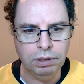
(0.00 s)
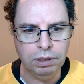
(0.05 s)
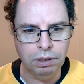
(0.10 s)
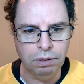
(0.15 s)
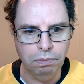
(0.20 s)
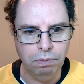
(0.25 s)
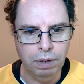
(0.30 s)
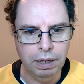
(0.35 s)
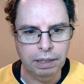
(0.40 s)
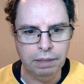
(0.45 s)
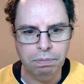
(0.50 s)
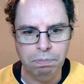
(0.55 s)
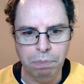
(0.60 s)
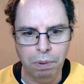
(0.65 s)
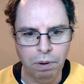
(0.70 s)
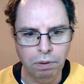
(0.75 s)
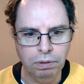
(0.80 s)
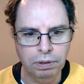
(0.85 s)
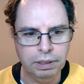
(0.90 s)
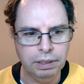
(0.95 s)
goes to the width.
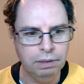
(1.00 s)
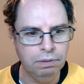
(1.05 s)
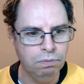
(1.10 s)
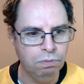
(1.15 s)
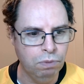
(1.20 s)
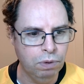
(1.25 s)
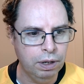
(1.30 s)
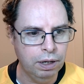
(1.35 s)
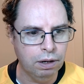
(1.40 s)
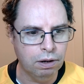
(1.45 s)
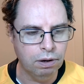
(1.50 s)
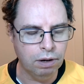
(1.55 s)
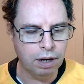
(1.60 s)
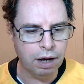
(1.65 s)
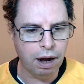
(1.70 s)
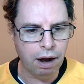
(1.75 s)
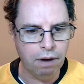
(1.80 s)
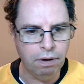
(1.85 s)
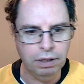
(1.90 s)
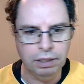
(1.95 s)
Bolton with a
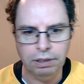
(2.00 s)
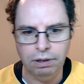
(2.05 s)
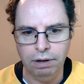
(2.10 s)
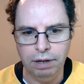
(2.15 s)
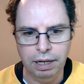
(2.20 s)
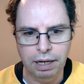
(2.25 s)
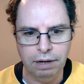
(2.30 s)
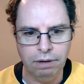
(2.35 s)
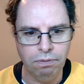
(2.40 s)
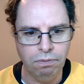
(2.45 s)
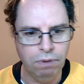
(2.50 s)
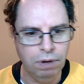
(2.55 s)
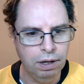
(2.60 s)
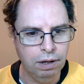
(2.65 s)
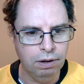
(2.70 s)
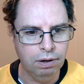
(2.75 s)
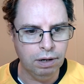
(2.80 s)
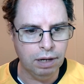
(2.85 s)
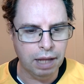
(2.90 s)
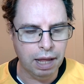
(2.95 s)
good carry. Thought he had a
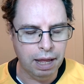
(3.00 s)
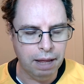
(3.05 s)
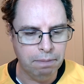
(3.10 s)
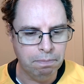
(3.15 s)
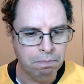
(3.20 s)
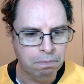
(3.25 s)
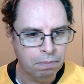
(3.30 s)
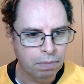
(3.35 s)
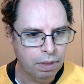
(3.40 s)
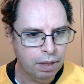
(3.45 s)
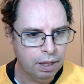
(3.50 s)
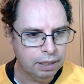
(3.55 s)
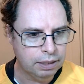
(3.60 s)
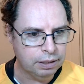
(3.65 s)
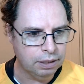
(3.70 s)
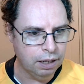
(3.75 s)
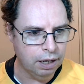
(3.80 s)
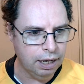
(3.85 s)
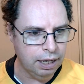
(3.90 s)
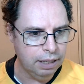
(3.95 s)
really good game
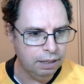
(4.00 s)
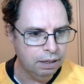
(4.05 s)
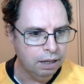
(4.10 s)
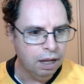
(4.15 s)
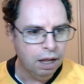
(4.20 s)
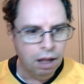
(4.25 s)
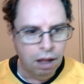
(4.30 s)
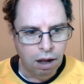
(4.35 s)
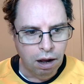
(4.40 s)
tonight.